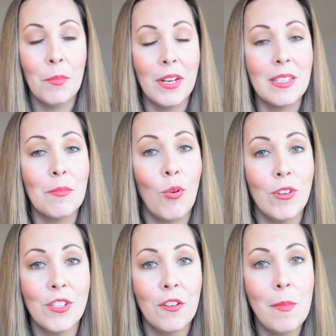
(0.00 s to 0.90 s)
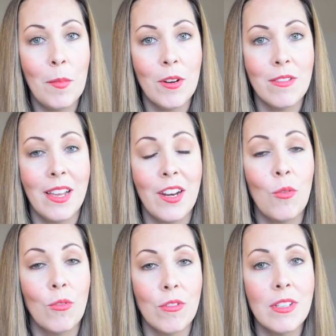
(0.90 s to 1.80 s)
But it's important to remember that in
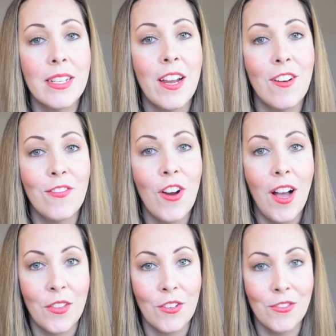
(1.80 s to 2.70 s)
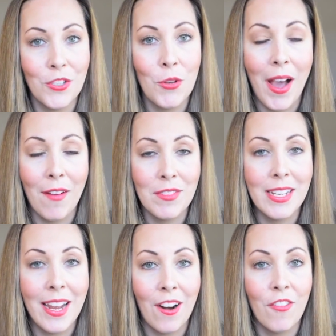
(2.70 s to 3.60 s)
order to care for others, you have to
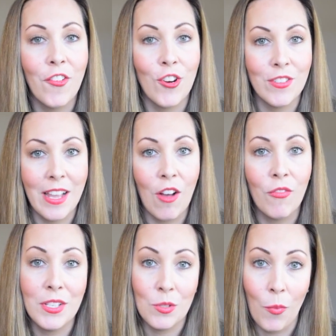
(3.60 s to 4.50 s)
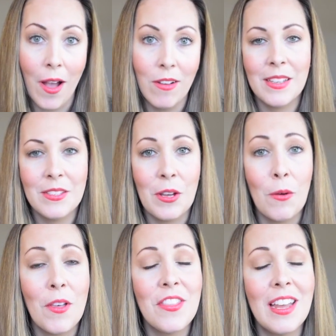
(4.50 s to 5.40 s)
care for yourself as well.
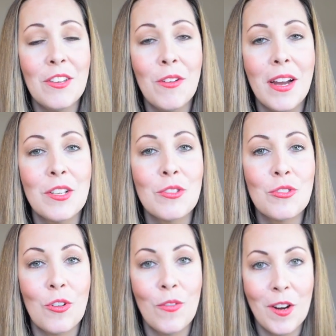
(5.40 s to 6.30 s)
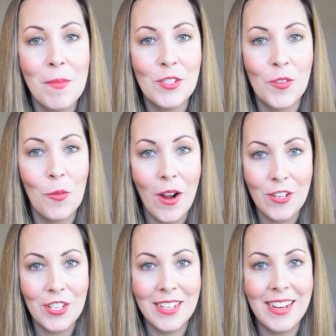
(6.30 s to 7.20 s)
So thank you guys so very much for
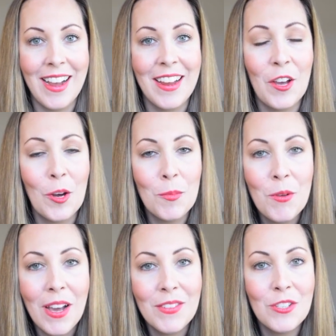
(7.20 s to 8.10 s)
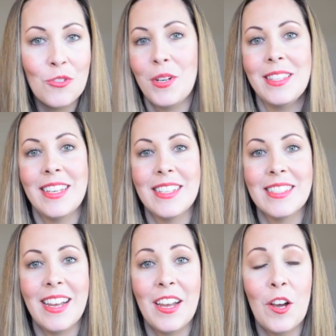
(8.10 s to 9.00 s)
watching. I hope you have enjoyed
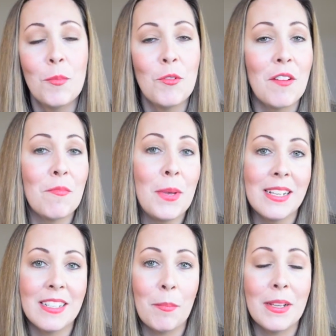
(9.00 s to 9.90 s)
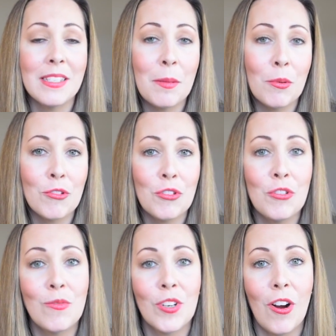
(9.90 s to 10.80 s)
this. I hope you have picked up a tip or
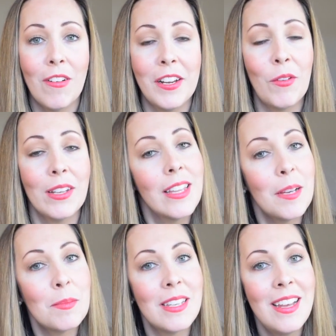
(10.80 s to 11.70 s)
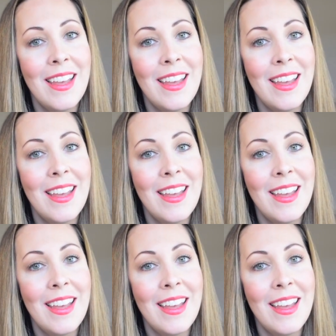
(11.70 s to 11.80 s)
two regarding red lips.